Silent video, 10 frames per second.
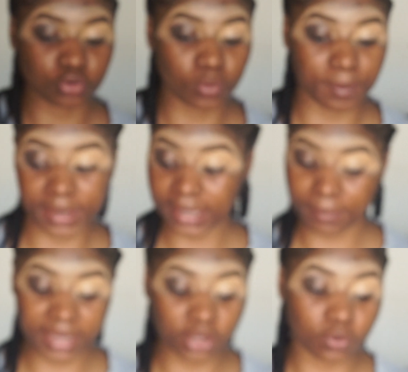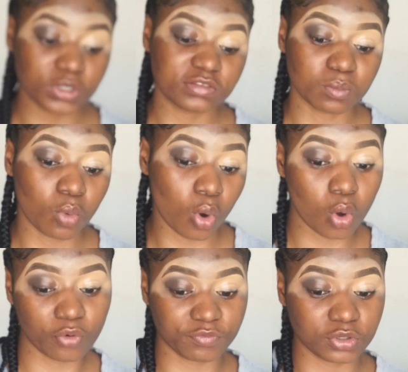to make my crease
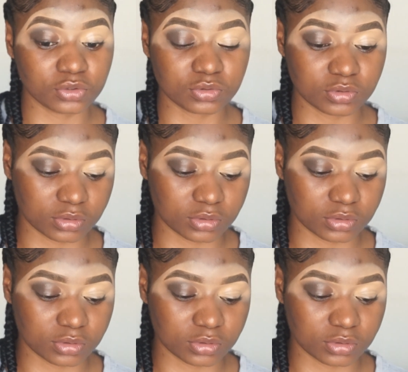more obvious.